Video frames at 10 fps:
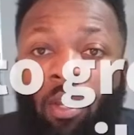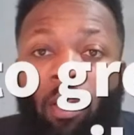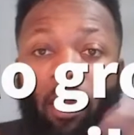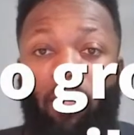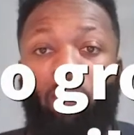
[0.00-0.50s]

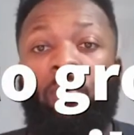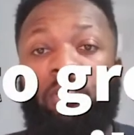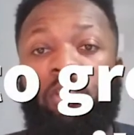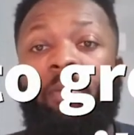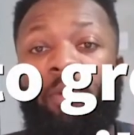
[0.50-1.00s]
Hey, what's
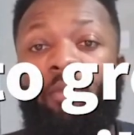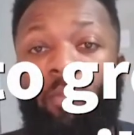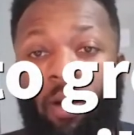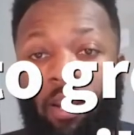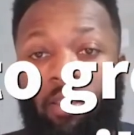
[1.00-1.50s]
up,
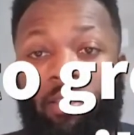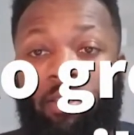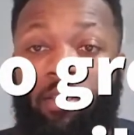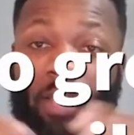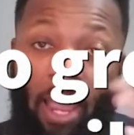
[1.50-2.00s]
everybody? This
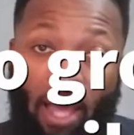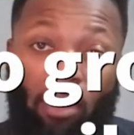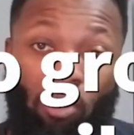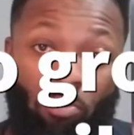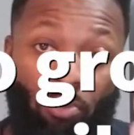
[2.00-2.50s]
is
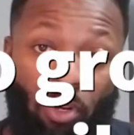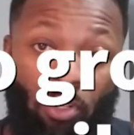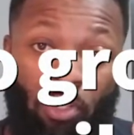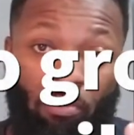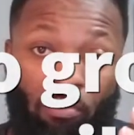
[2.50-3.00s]
Alex
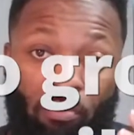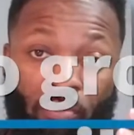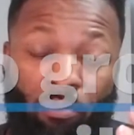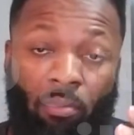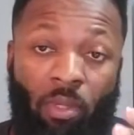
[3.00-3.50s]
Brooks.
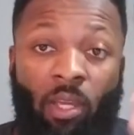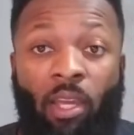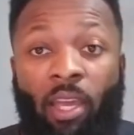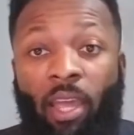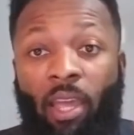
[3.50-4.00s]

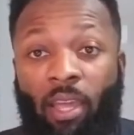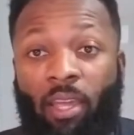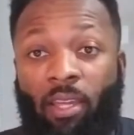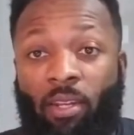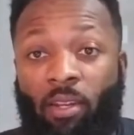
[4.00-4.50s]

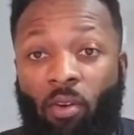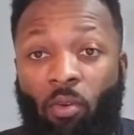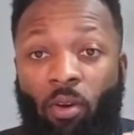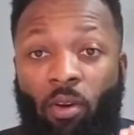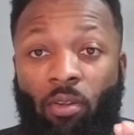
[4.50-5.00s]
And
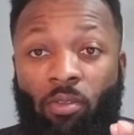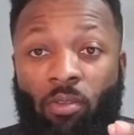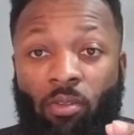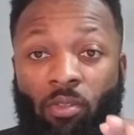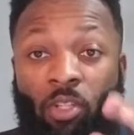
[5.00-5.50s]

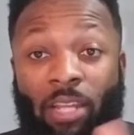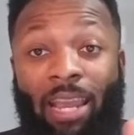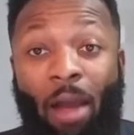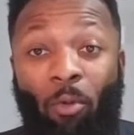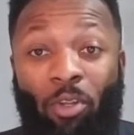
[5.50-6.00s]
today
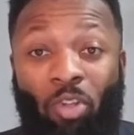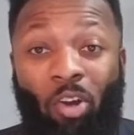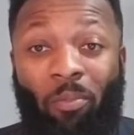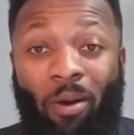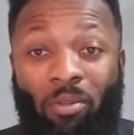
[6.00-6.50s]
I want to talk
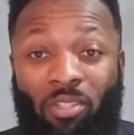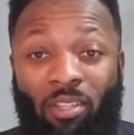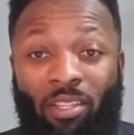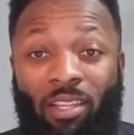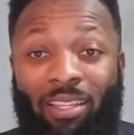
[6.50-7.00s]
about
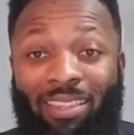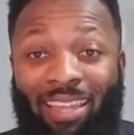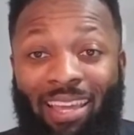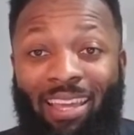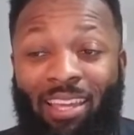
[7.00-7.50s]
something
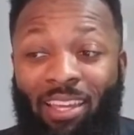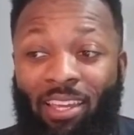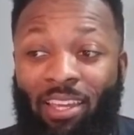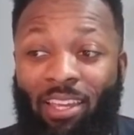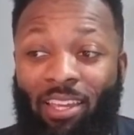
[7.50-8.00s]
that
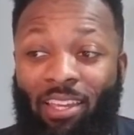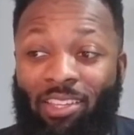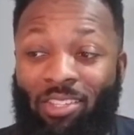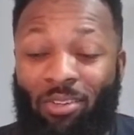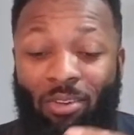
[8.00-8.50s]

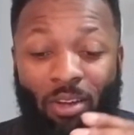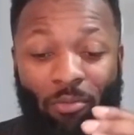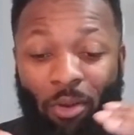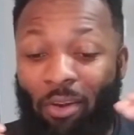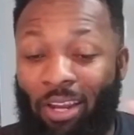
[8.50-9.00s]
is a
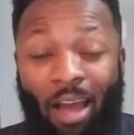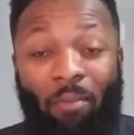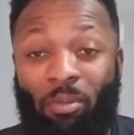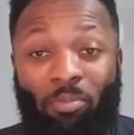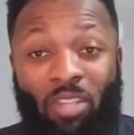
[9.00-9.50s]
very
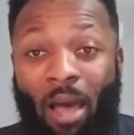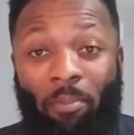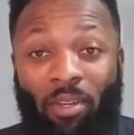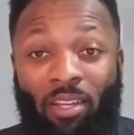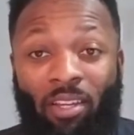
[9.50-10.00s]
common
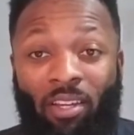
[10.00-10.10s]
topic.